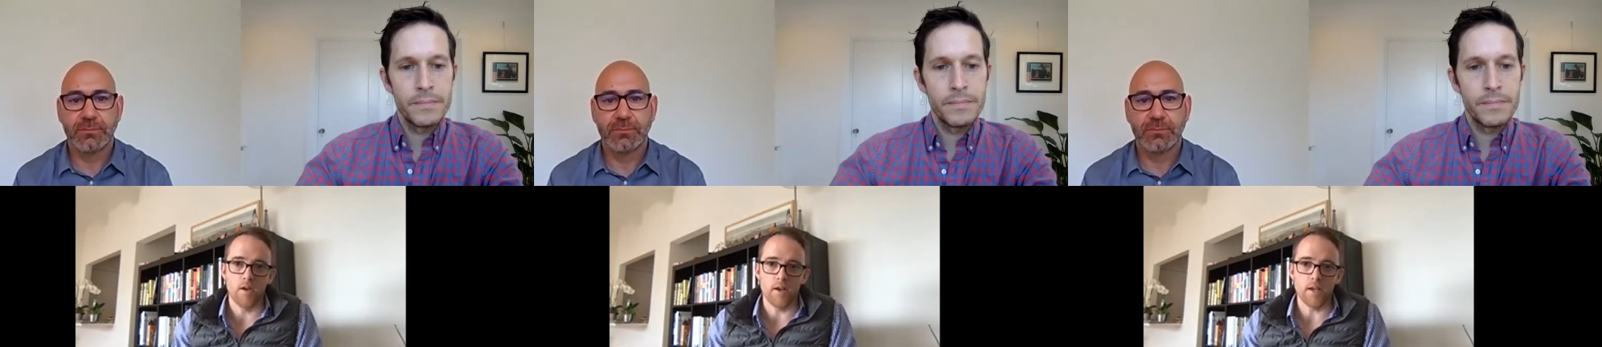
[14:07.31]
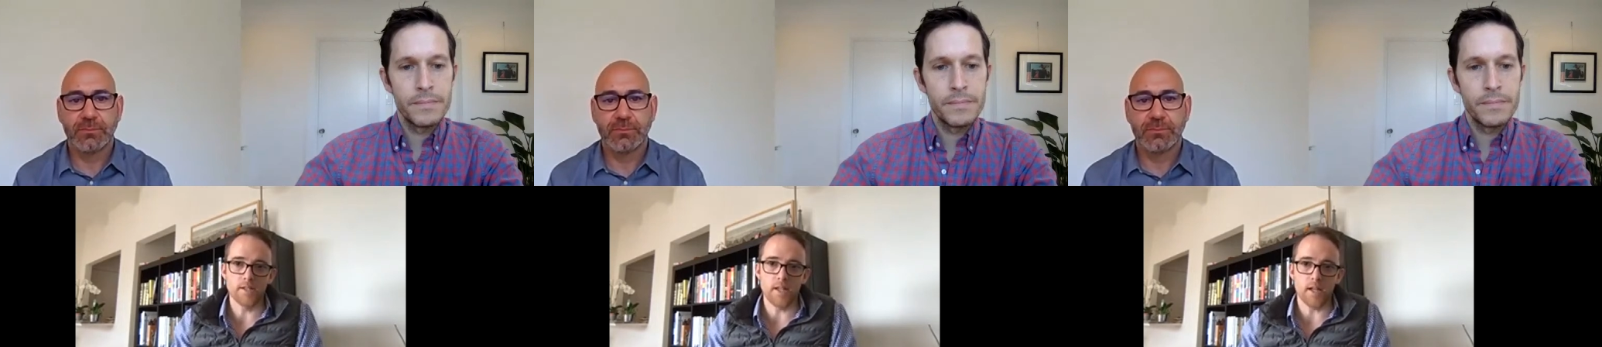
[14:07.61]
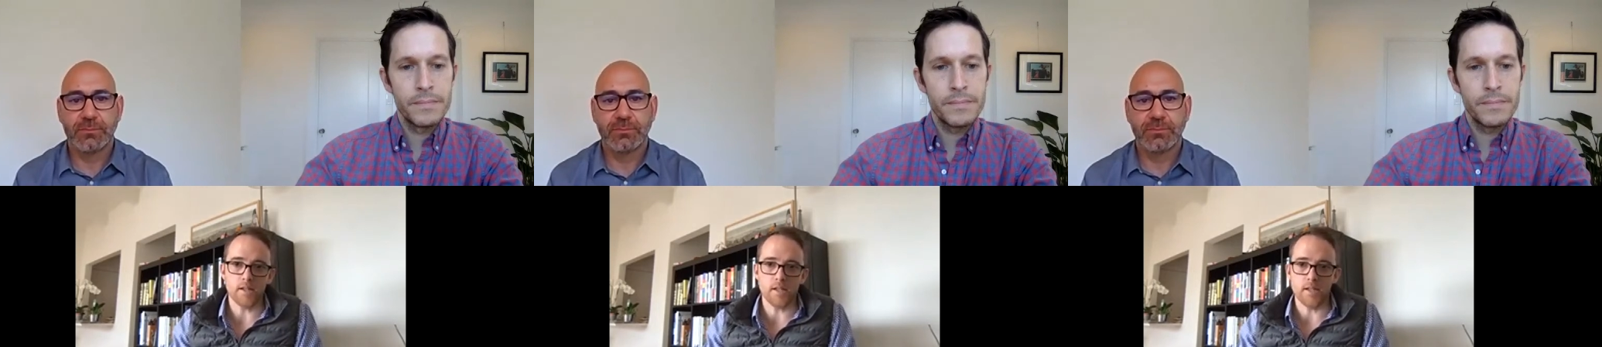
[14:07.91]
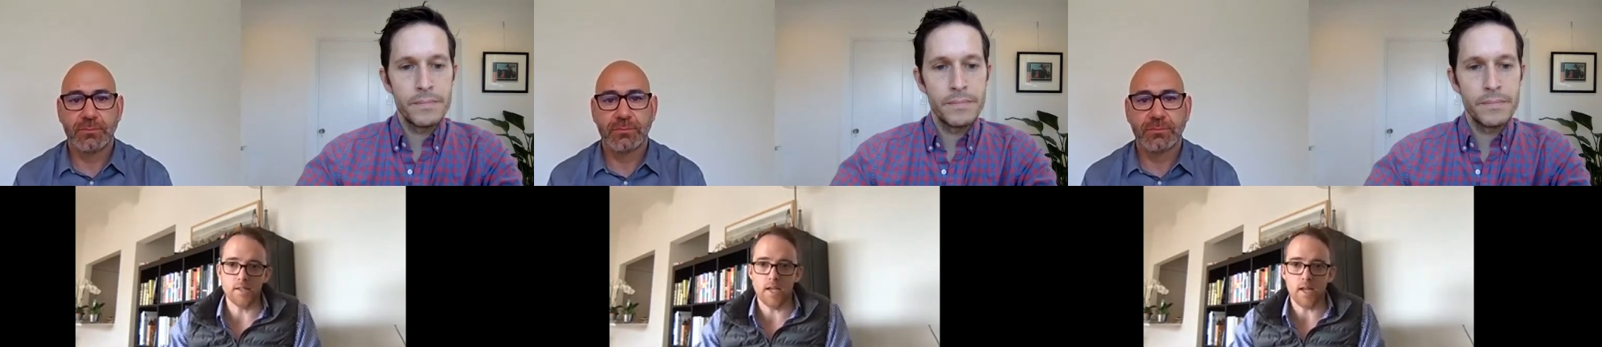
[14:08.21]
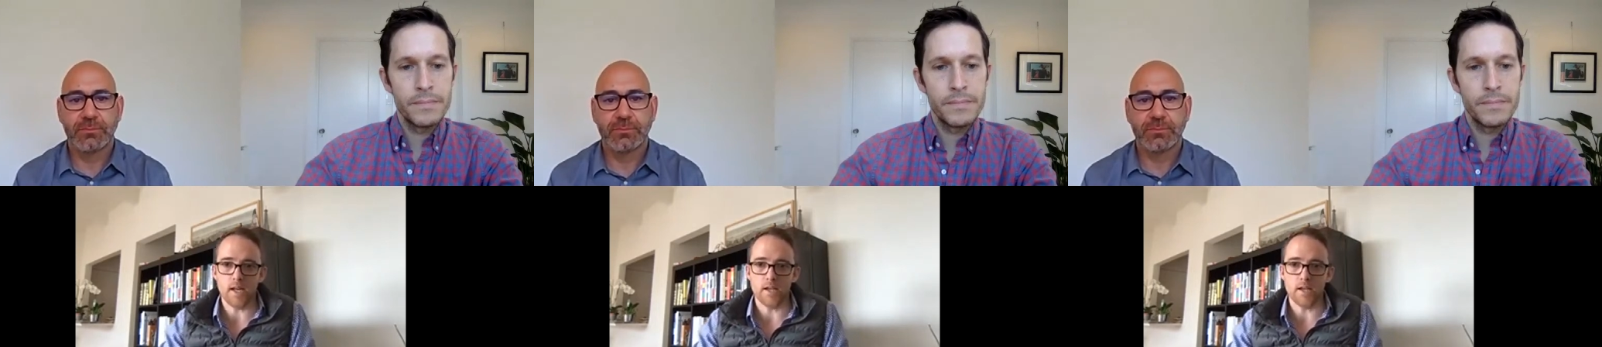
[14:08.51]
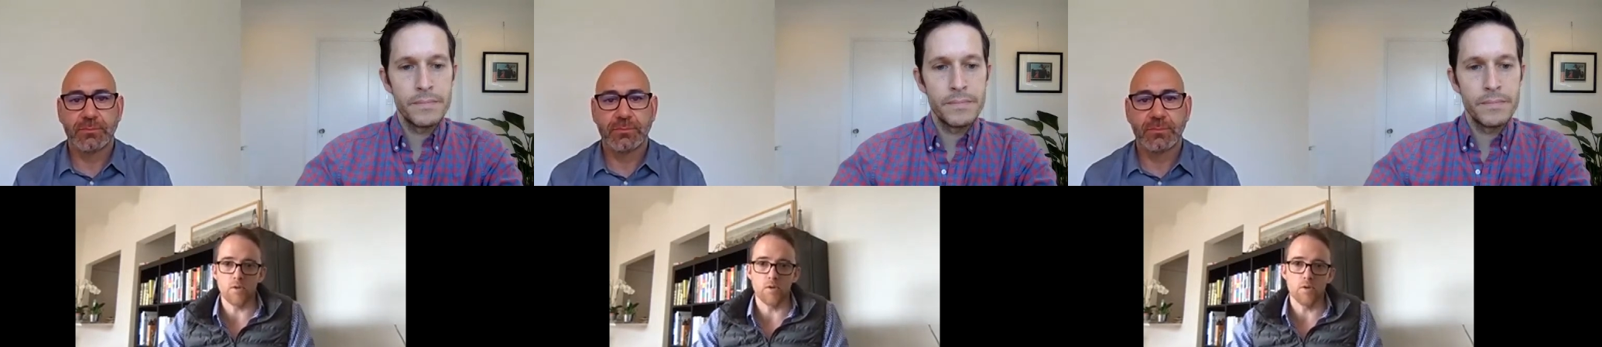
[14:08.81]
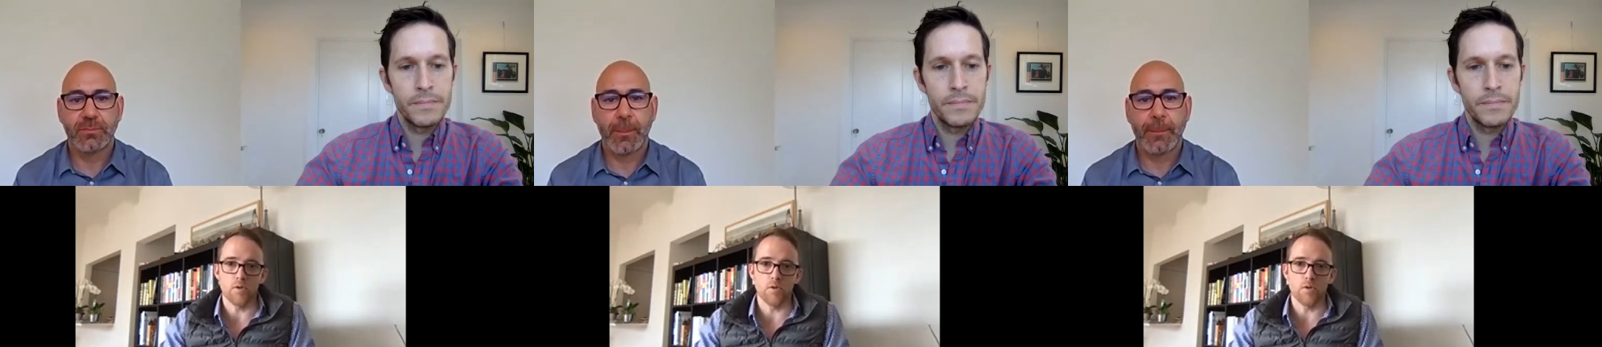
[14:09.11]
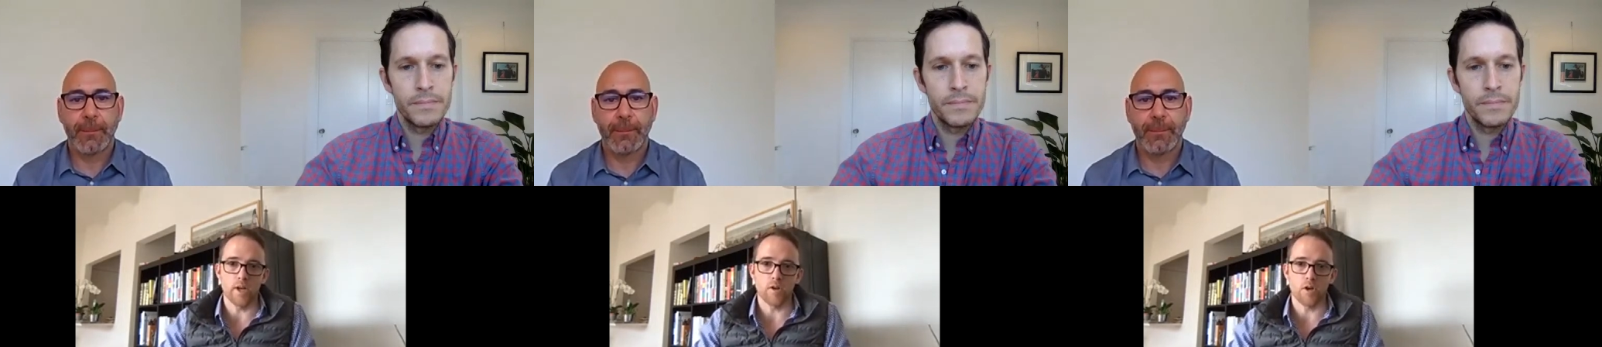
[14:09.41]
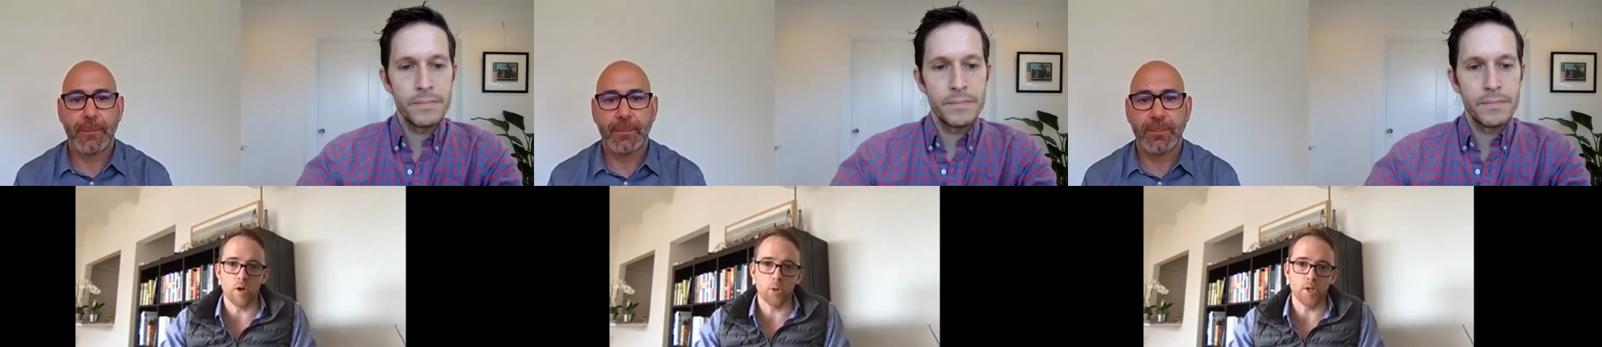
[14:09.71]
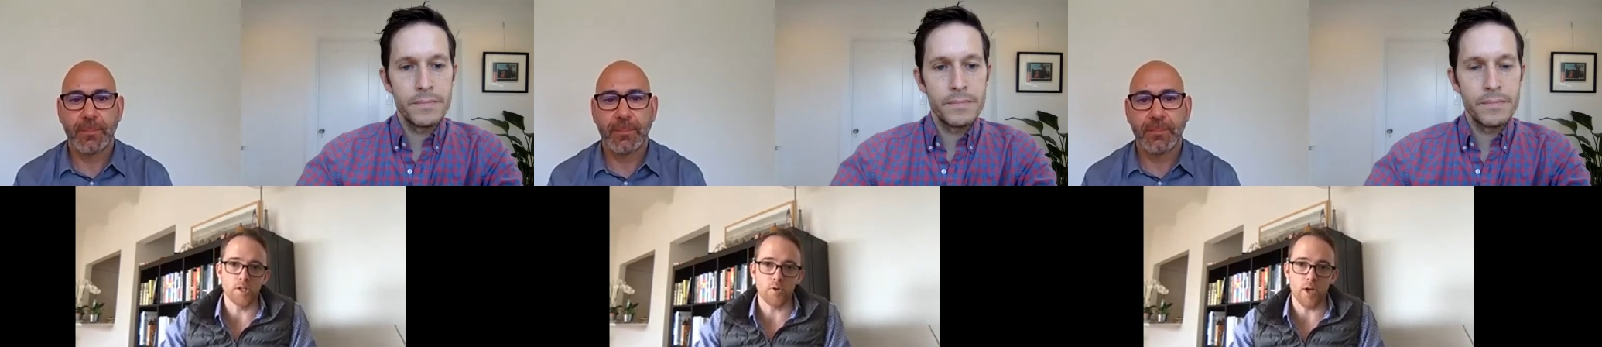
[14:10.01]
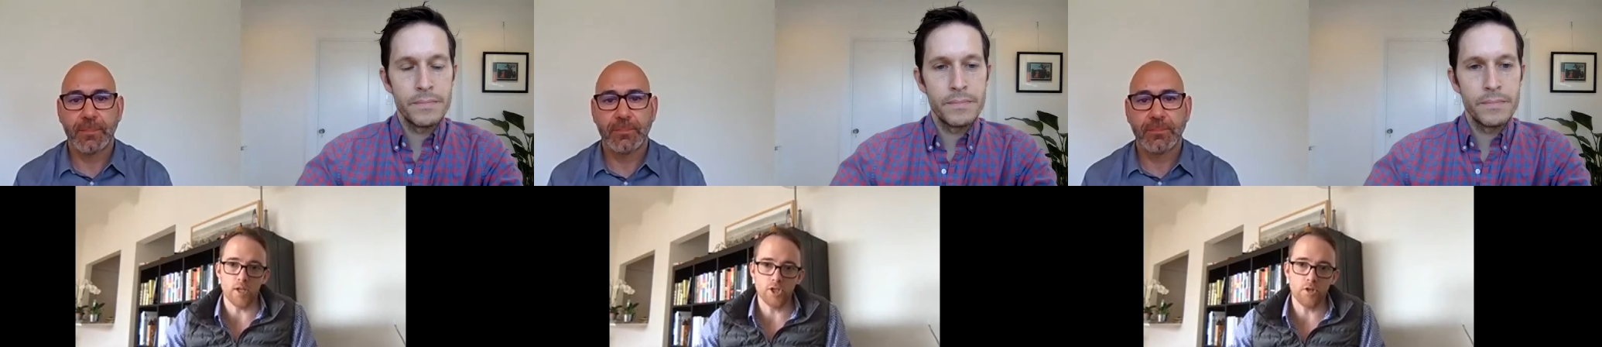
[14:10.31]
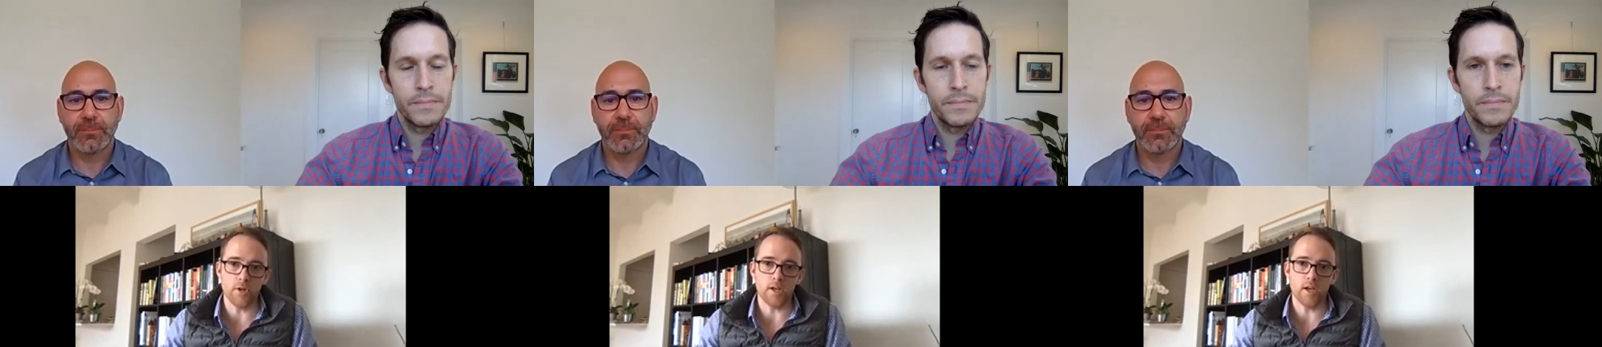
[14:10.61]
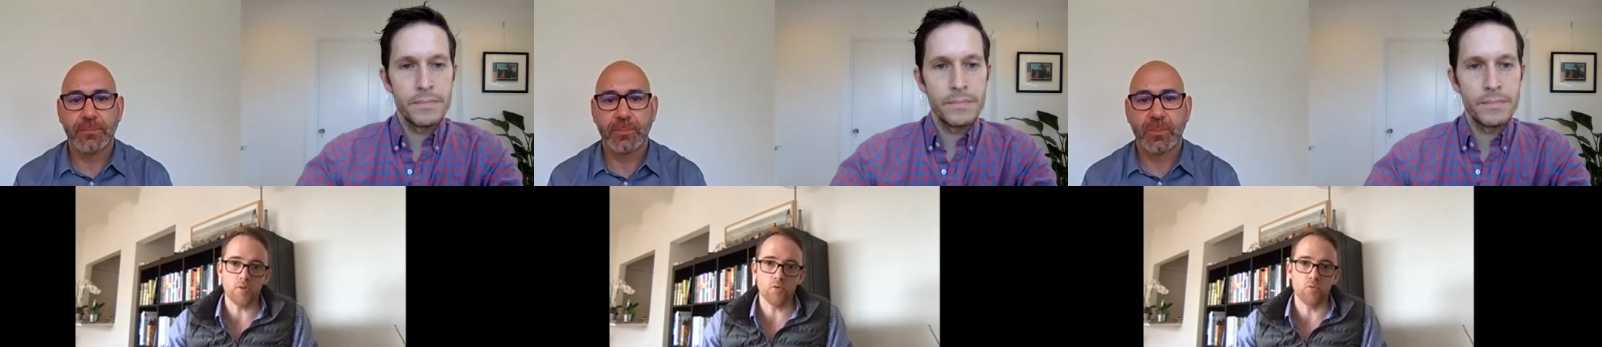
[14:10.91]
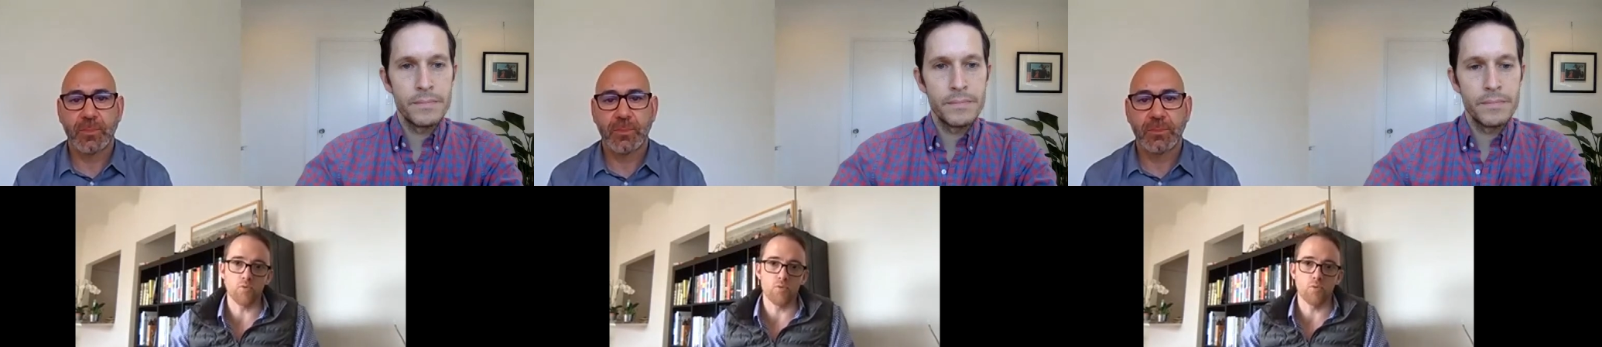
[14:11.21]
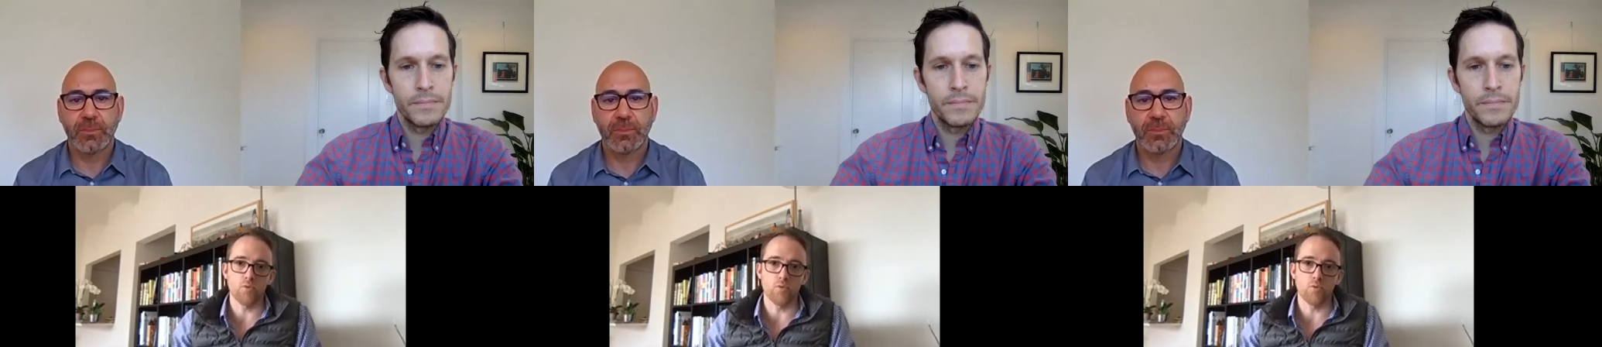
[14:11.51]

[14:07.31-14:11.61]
Speaker 1: is that is that like a like a company strategy right now to